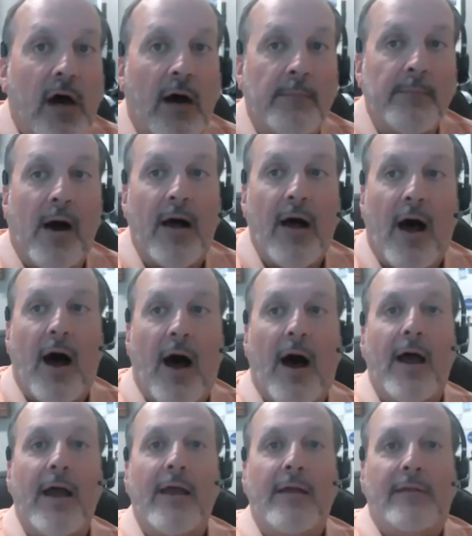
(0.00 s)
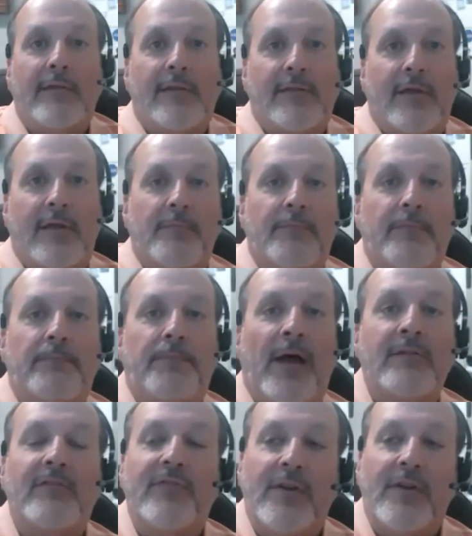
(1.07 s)
The
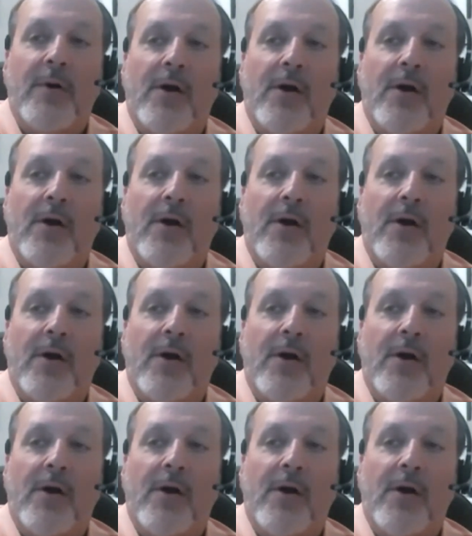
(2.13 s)
Pennsylvania